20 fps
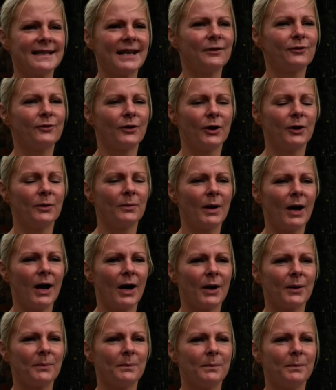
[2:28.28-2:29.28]
say for
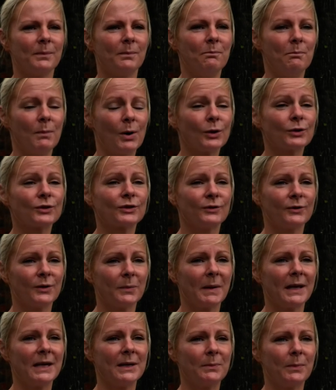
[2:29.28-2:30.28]
um, most of the
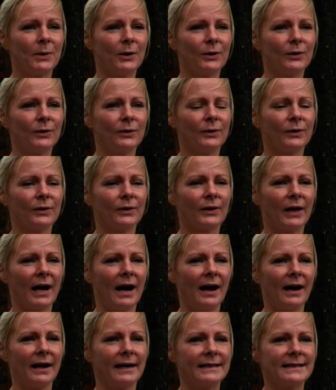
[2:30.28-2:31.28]
people that
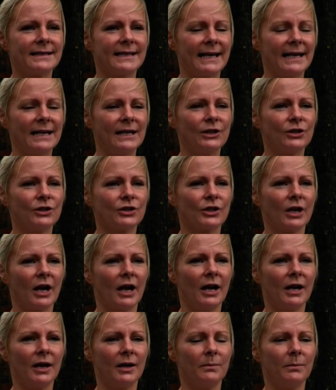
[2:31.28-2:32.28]
I teach,
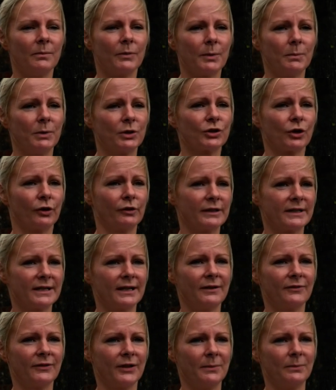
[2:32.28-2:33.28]
um, the majority
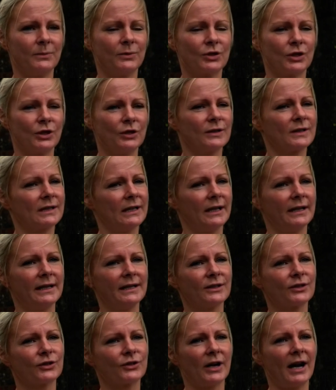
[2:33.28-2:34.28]
of them choose learning
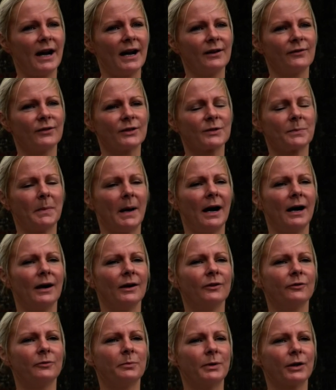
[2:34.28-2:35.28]
to drive as part
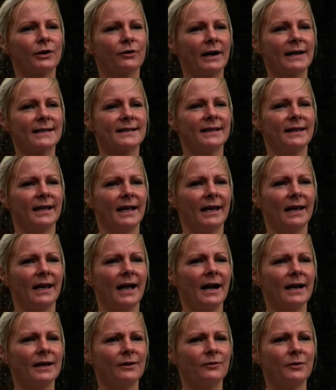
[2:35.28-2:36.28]
of progressing their
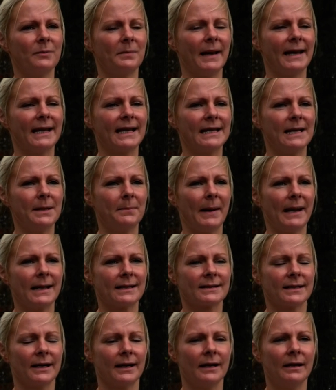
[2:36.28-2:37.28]
life and making it
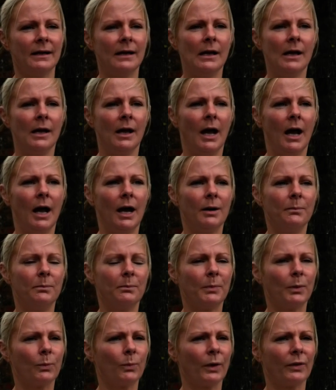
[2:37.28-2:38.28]
better. Um,
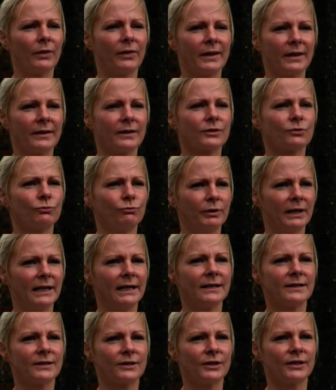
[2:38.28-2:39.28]
but one thing that's really
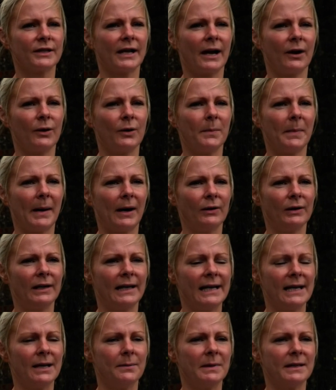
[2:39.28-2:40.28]
stood out about
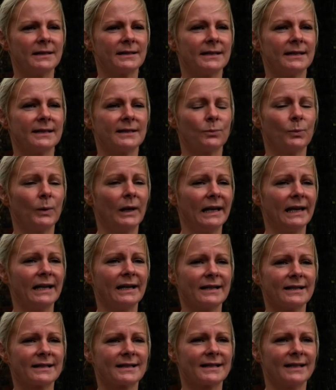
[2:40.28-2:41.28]
Liam is his
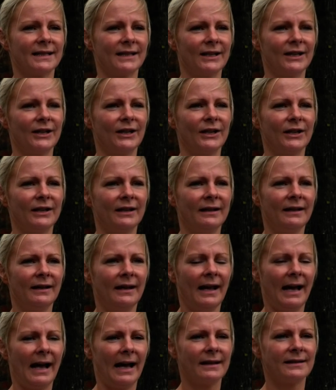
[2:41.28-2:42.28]
willingness to learn
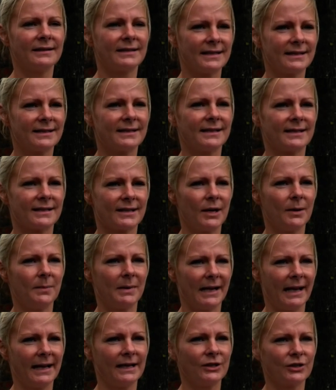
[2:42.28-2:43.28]
and his
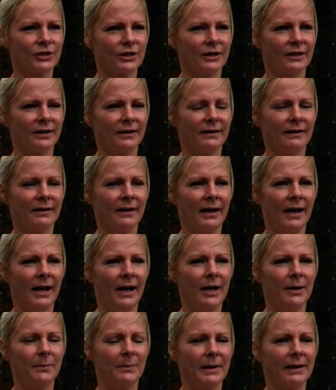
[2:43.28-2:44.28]
determination.
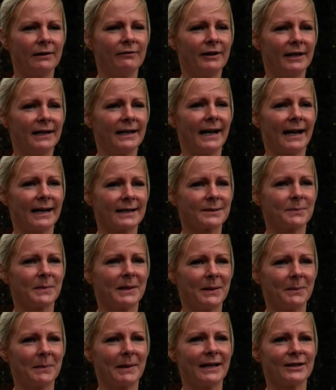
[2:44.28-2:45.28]
Um, it really has been
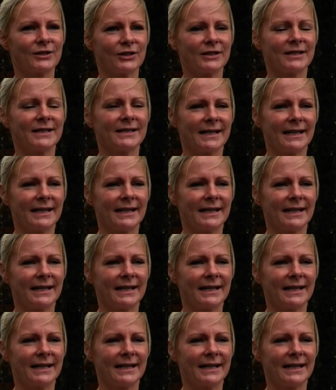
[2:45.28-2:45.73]
a pleasure to